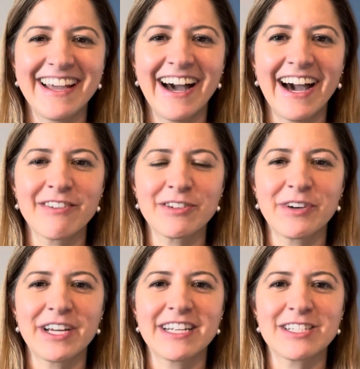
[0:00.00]
Hi,
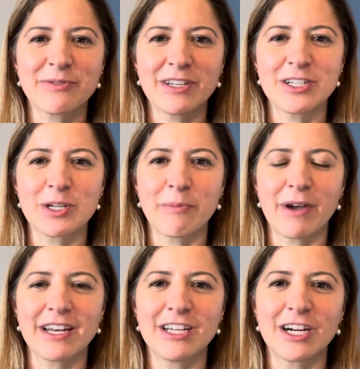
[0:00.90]
everyone. I just want to jump
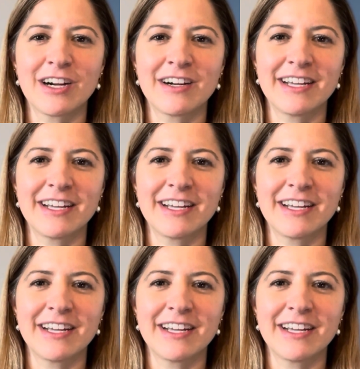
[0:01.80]
on here